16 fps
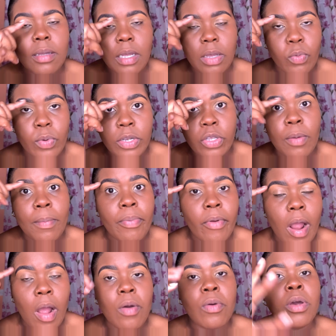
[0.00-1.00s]
or your
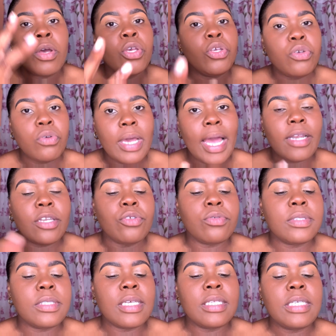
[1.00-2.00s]
brow, you can
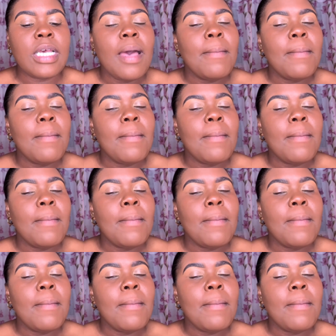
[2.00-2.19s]
use it.